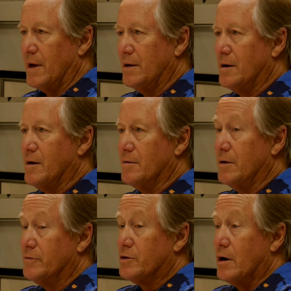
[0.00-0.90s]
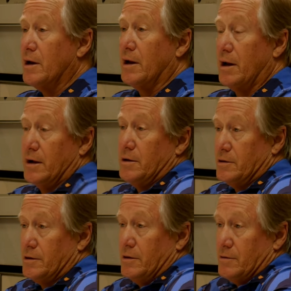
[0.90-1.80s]
And now you've started to get into
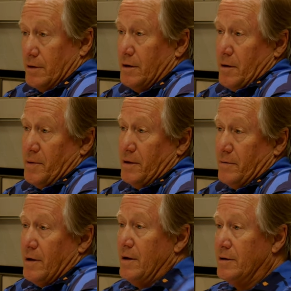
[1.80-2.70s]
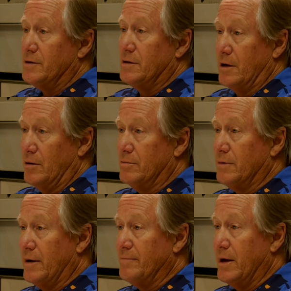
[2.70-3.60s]
shows, right? I mean, mm-hmm. so
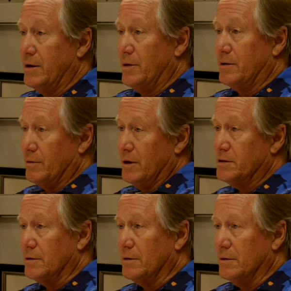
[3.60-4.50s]
I met you at the Russell.